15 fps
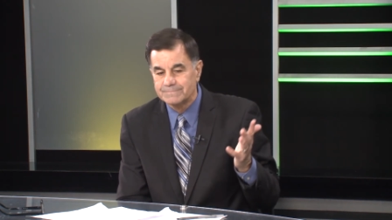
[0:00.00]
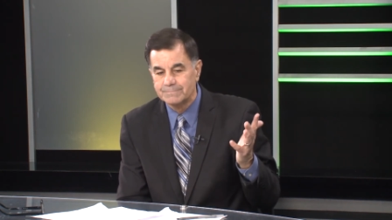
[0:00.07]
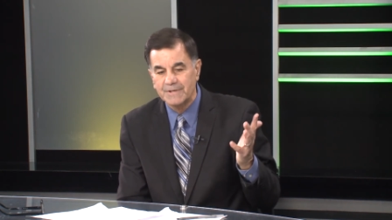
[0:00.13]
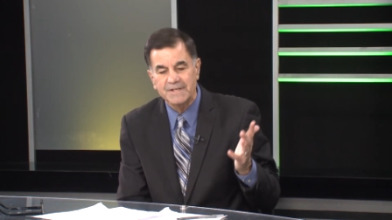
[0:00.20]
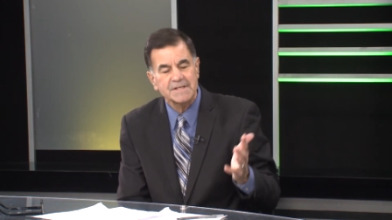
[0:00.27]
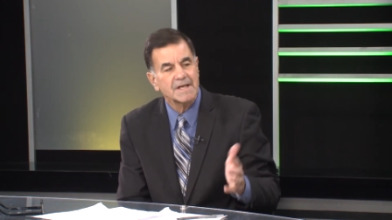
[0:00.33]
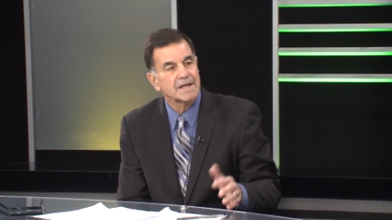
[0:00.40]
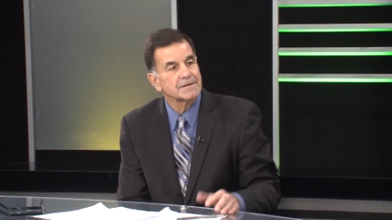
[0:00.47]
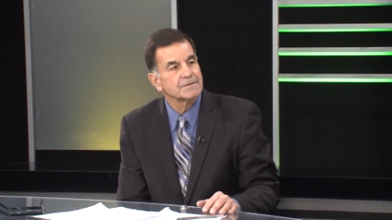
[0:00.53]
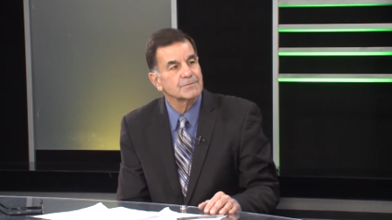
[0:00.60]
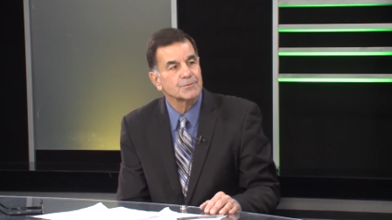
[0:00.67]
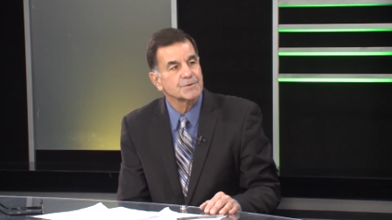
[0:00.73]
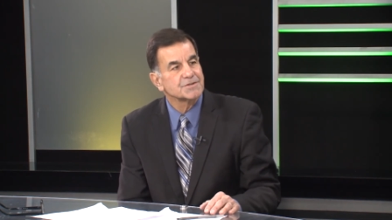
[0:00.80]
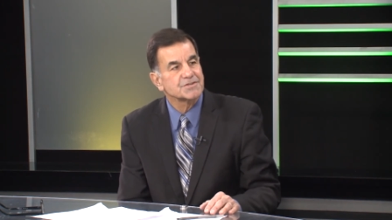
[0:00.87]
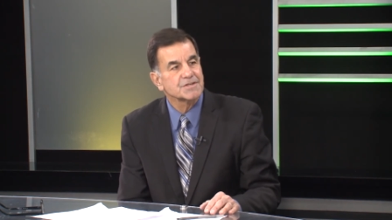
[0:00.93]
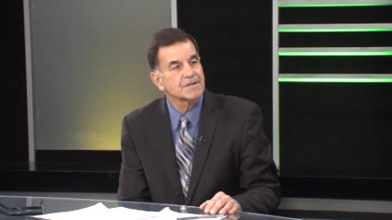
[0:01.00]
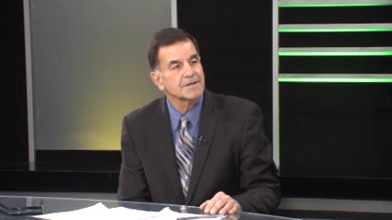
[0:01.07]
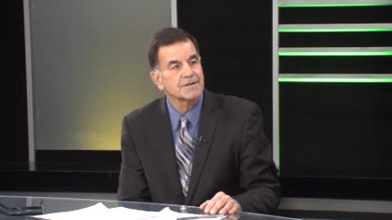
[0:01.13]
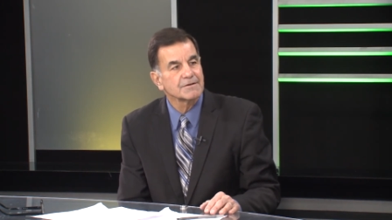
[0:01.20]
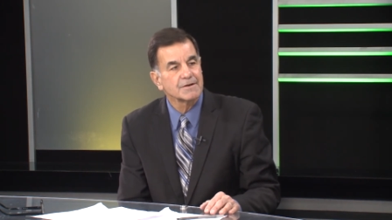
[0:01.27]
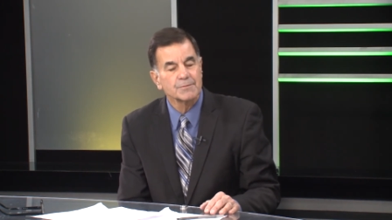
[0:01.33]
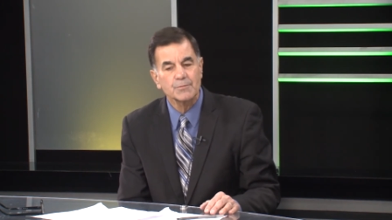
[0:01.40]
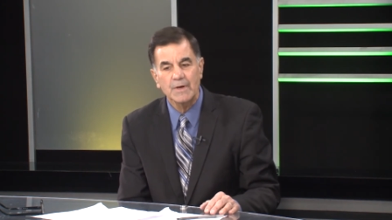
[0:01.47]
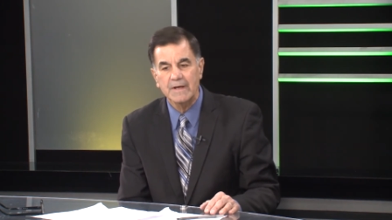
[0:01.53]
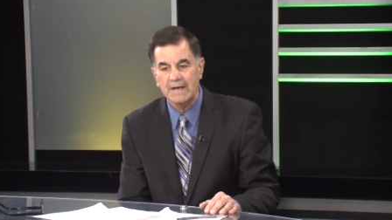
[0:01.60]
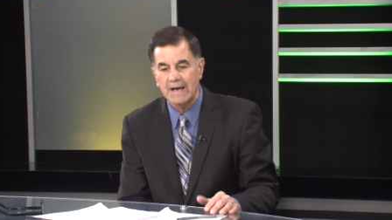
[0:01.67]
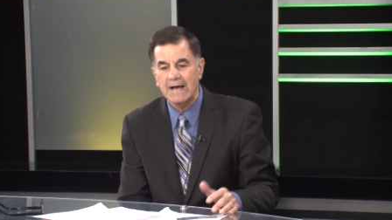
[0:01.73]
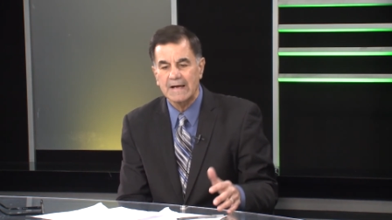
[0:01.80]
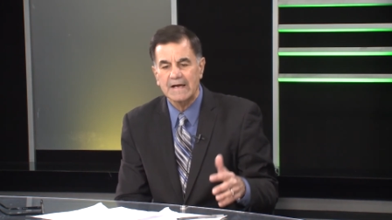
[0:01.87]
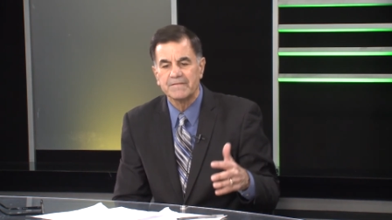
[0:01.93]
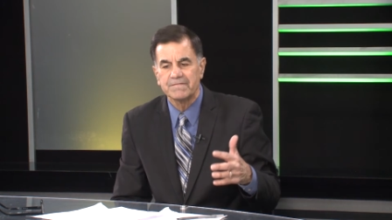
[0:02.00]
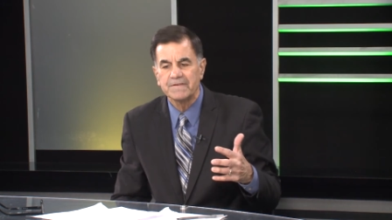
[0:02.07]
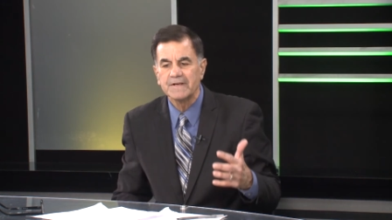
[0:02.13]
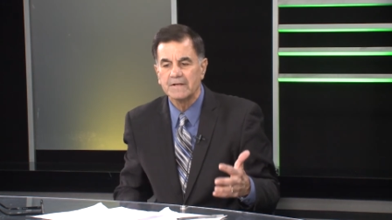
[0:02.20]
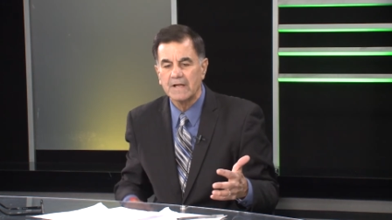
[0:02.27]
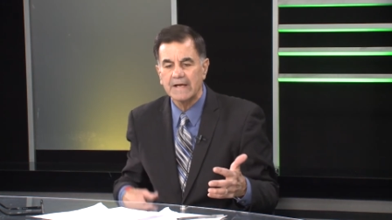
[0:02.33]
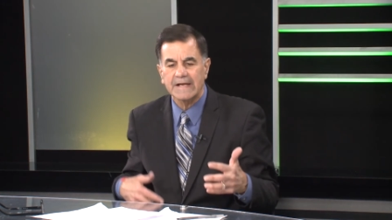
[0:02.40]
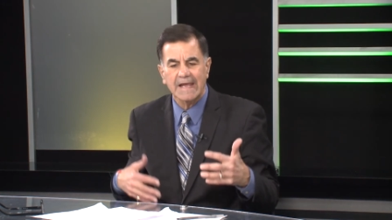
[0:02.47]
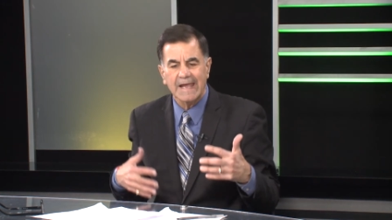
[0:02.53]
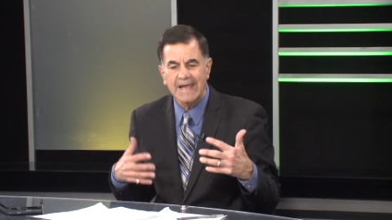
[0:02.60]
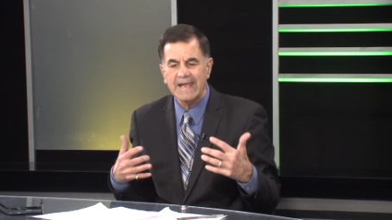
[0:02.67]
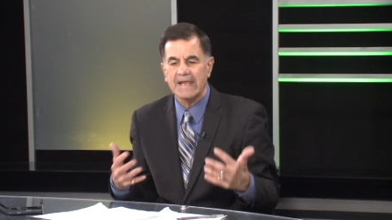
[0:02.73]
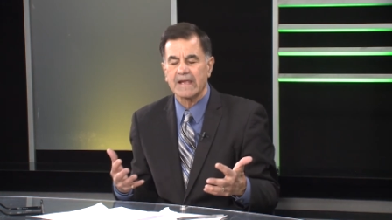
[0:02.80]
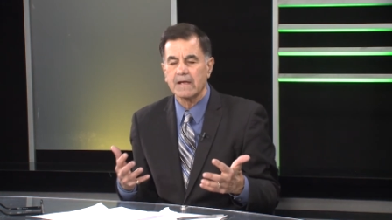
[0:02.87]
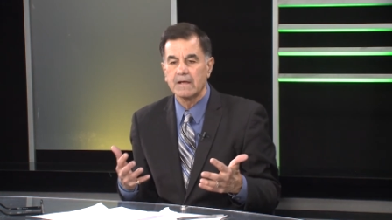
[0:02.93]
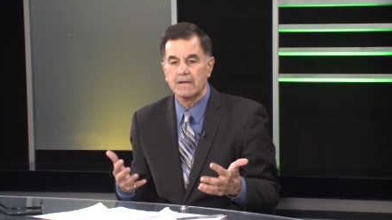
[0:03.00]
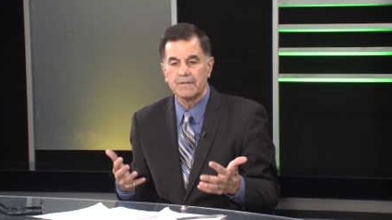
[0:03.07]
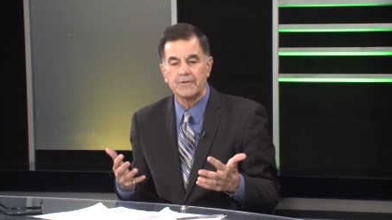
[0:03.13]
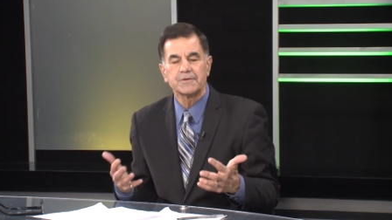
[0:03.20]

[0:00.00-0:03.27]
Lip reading: But yet we sit here and I feel like, hey, they're